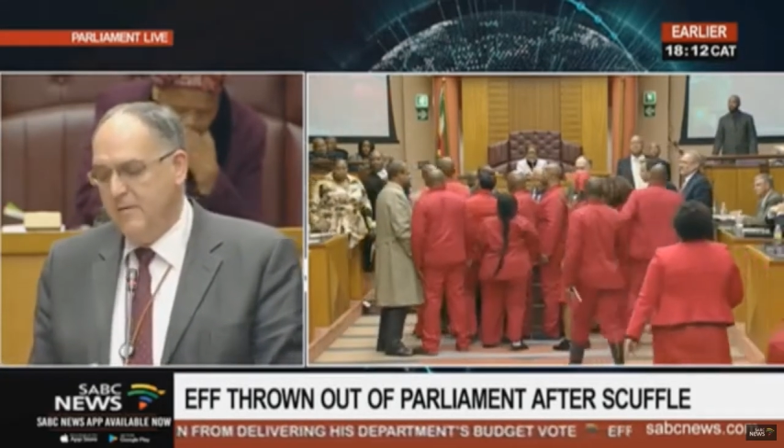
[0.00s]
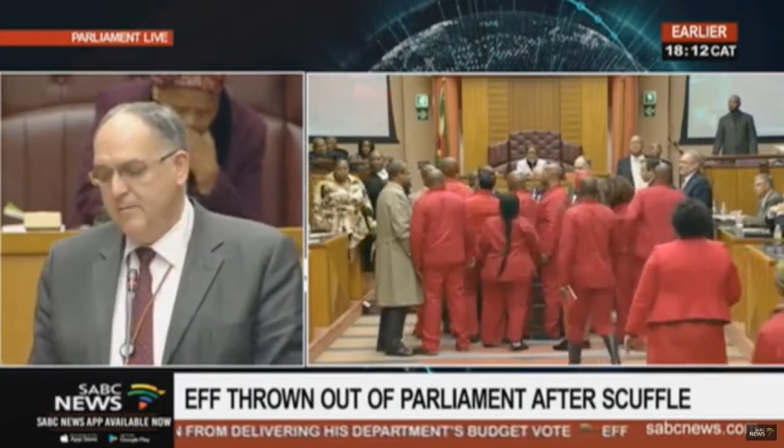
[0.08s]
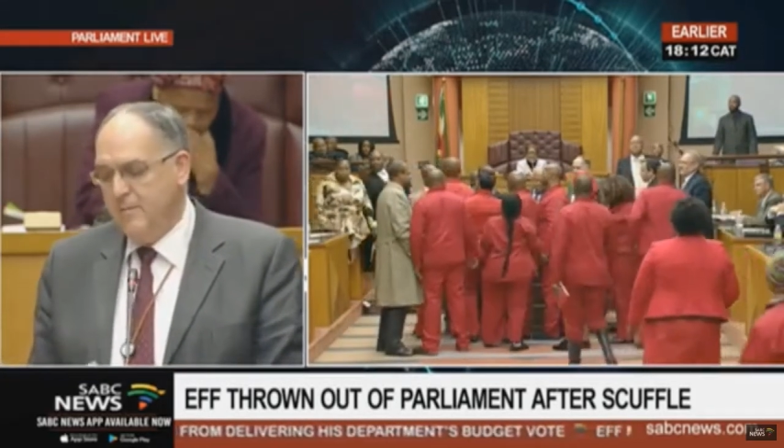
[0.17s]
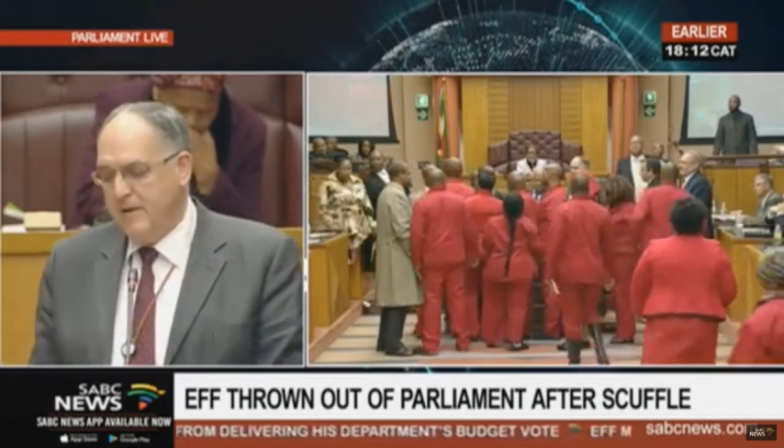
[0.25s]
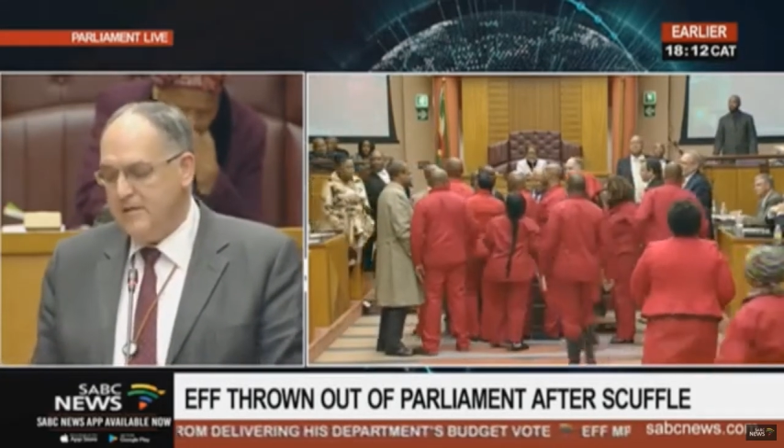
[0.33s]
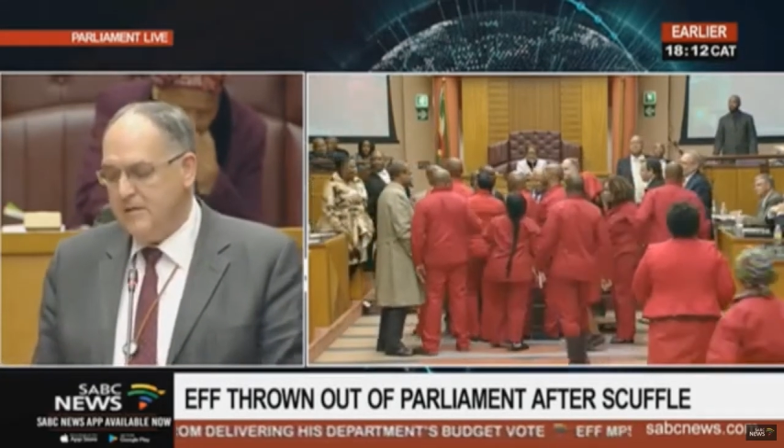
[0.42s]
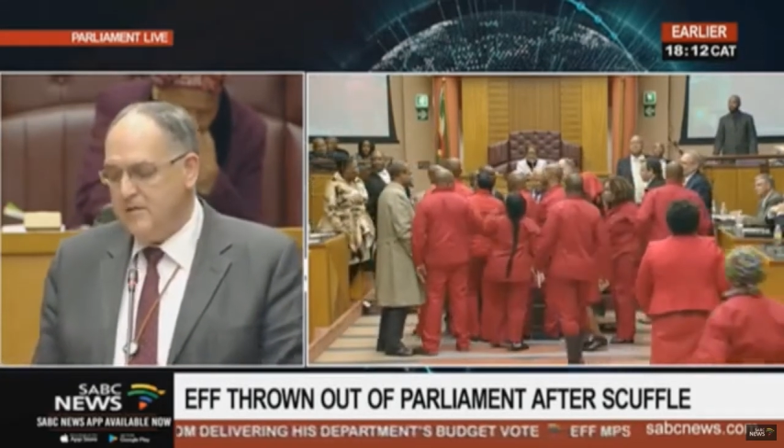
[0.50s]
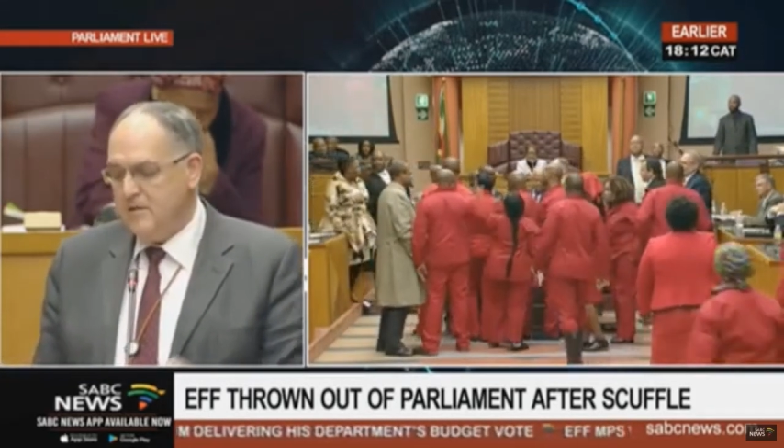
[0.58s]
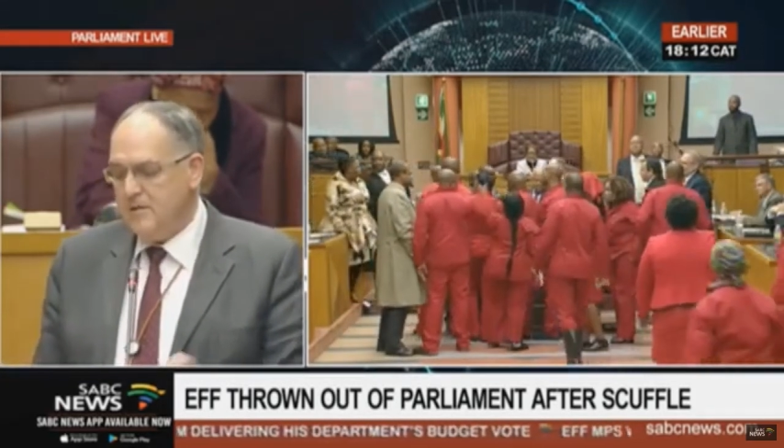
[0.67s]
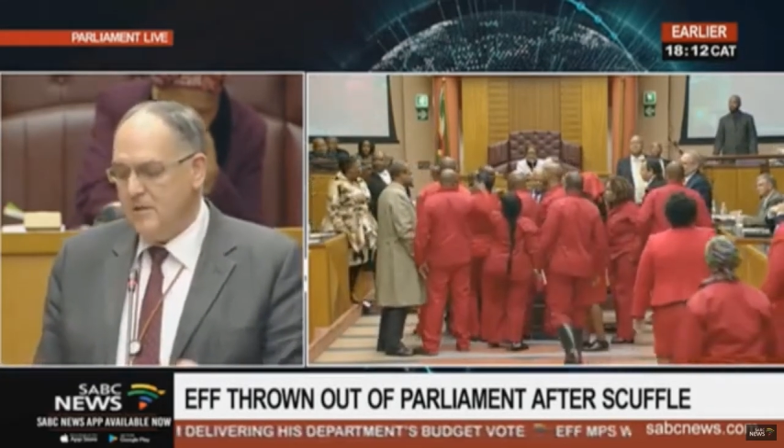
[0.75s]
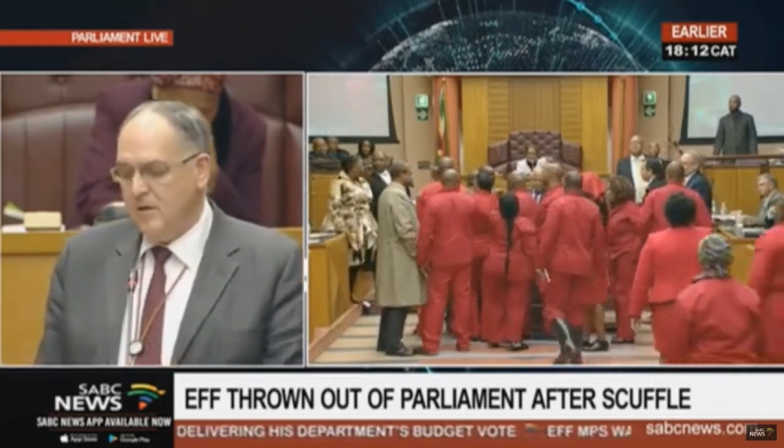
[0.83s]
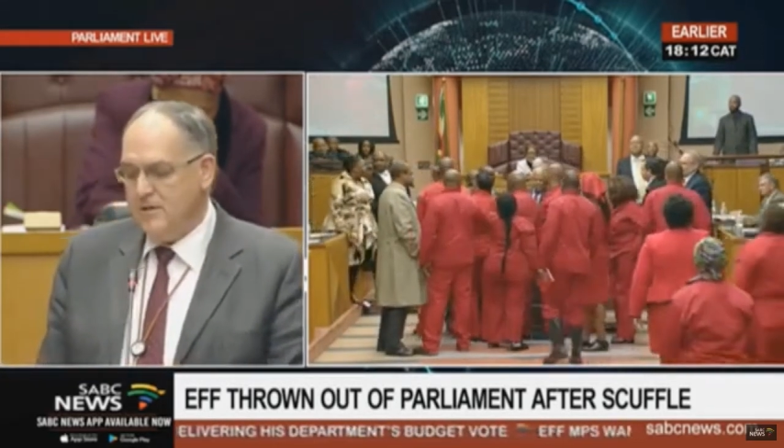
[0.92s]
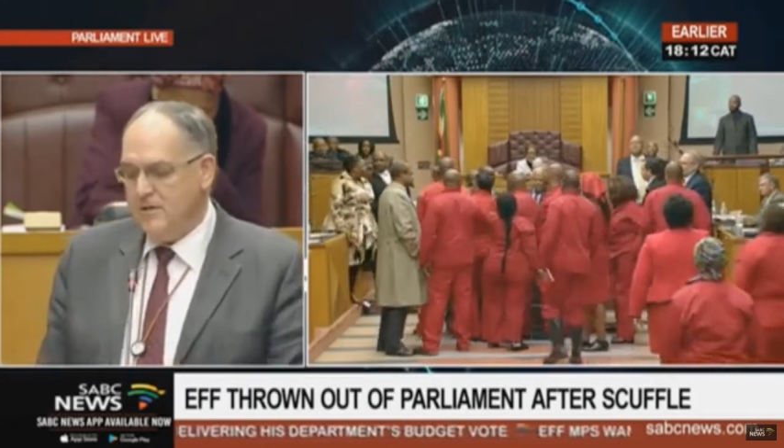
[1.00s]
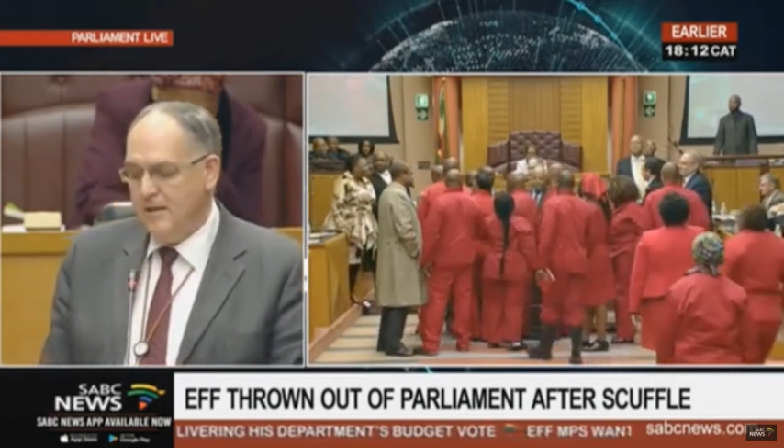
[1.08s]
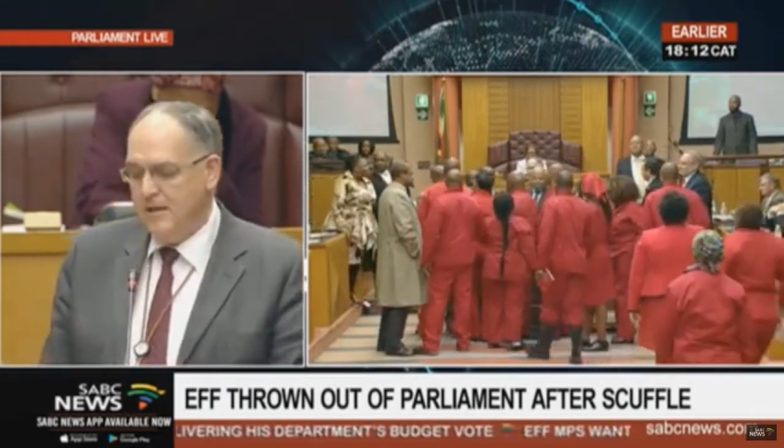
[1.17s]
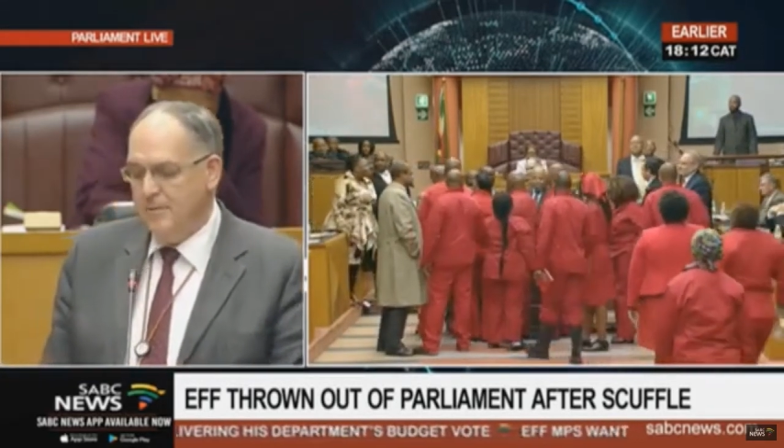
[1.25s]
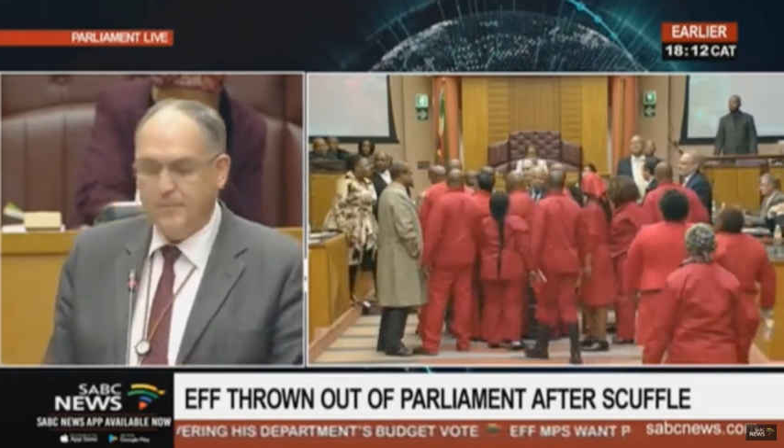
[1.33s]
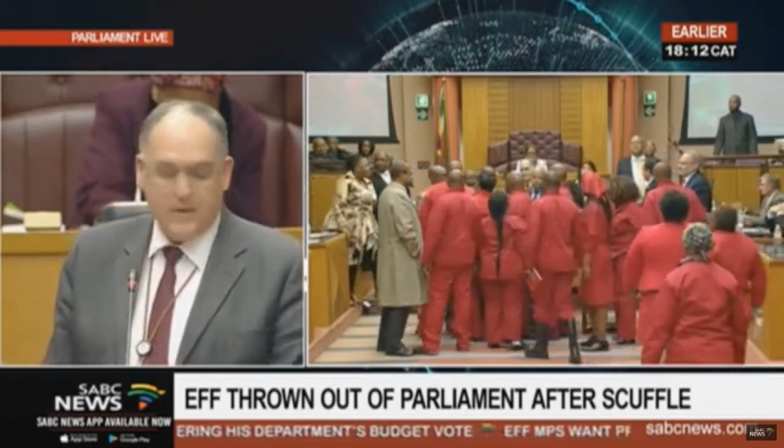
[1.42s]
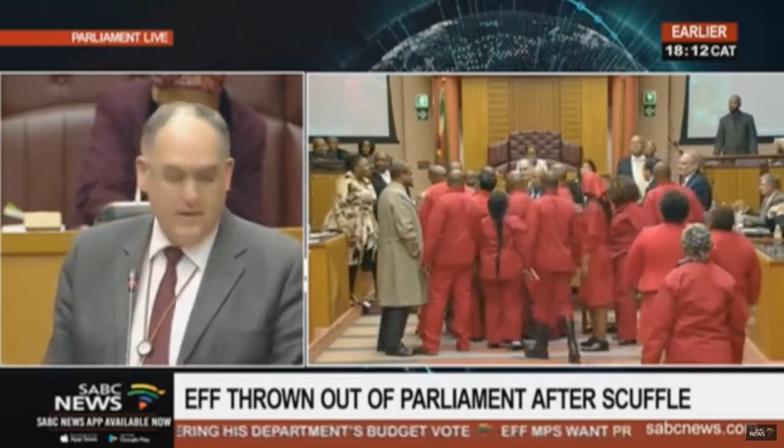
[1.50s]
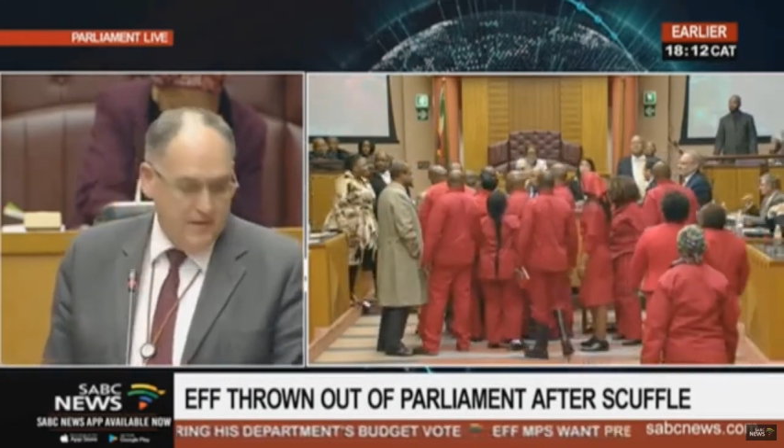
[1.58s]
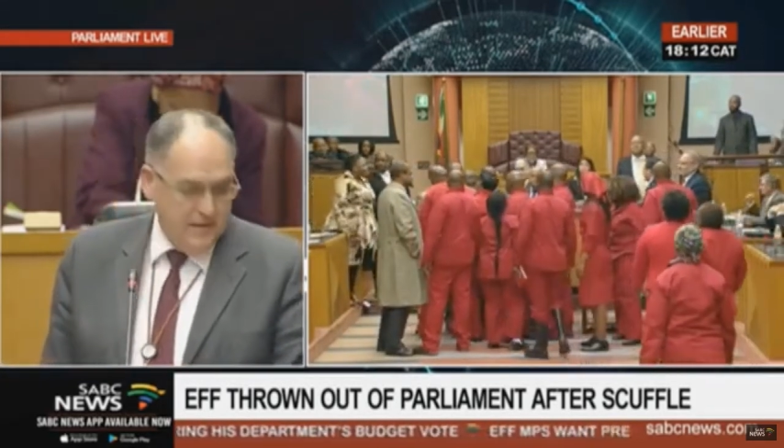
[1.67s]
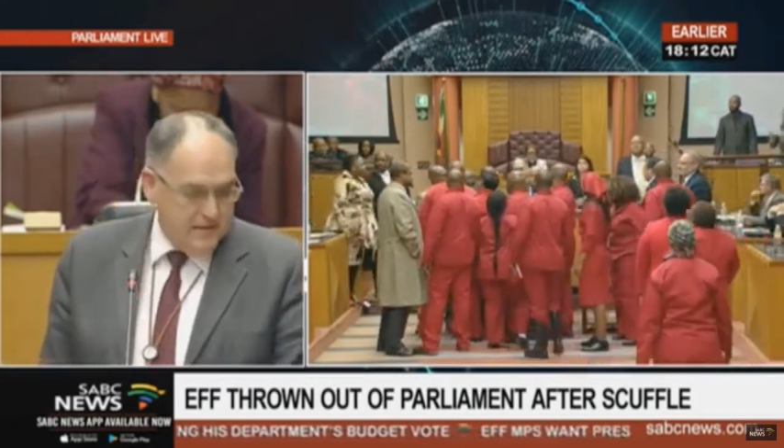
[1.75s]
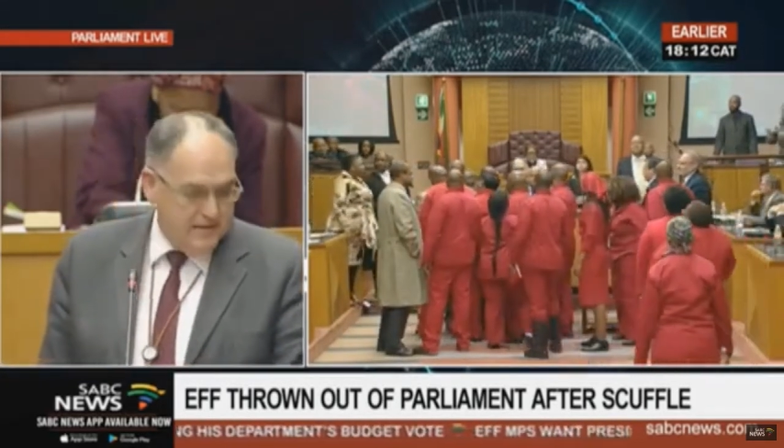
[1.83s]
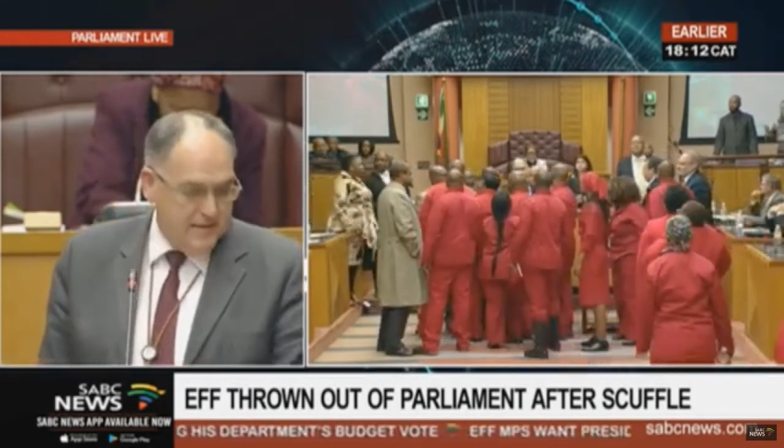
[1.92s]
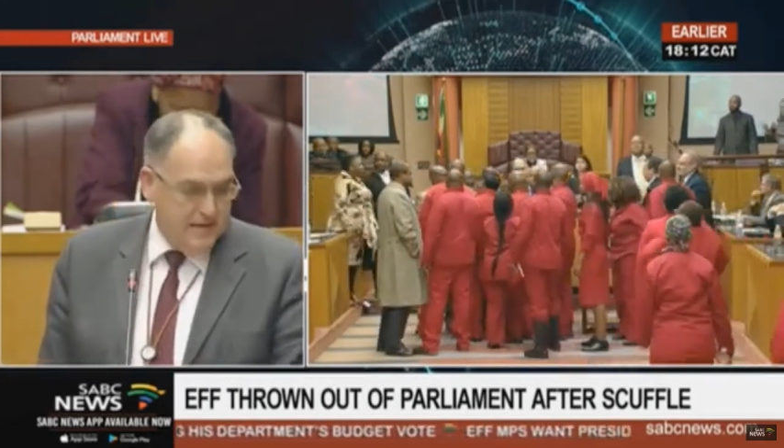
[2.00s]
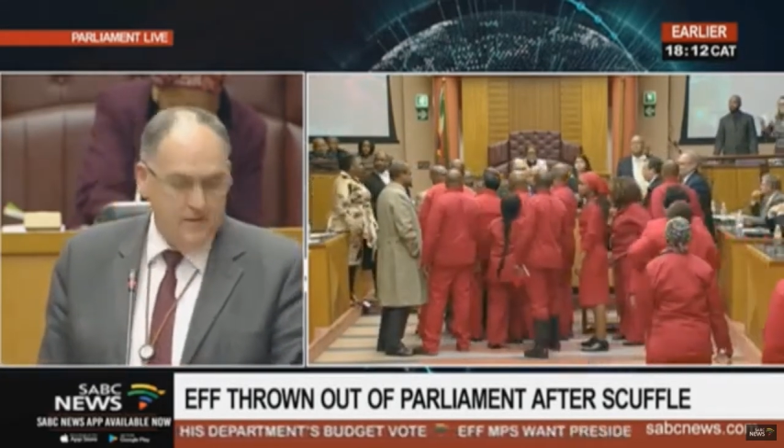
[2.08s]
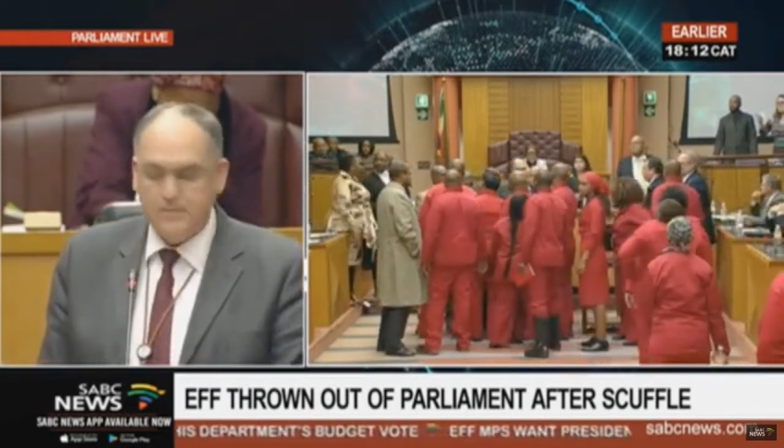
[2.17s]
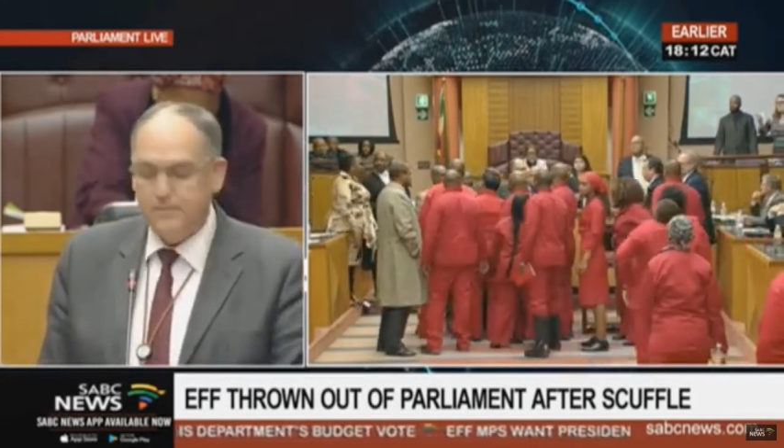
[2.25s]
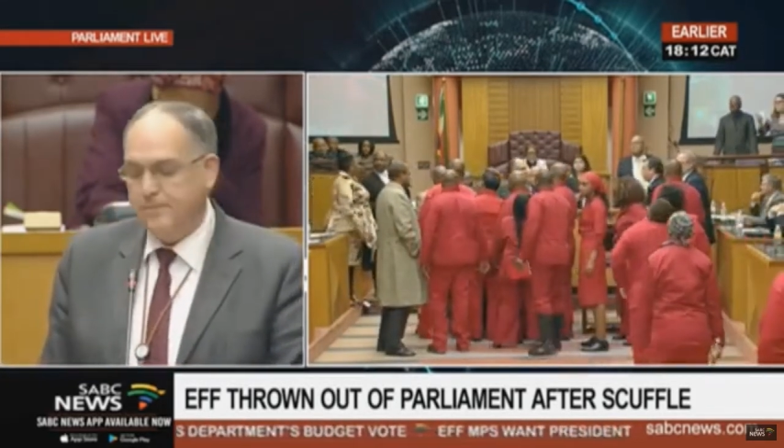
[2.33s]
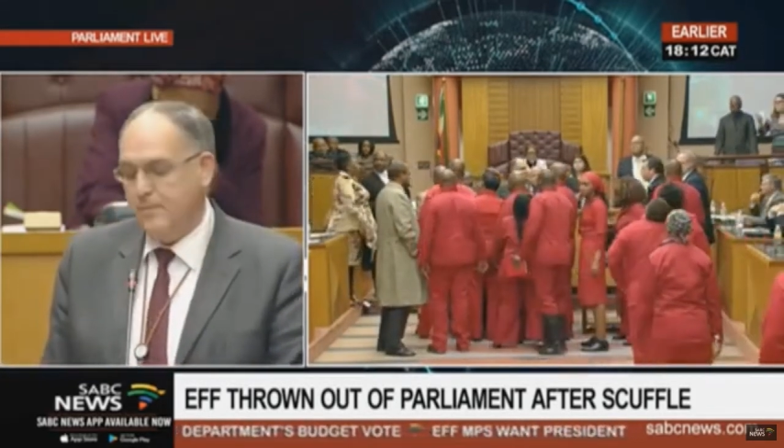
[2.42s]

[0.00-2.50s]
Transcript: Minister, just lastly, the extent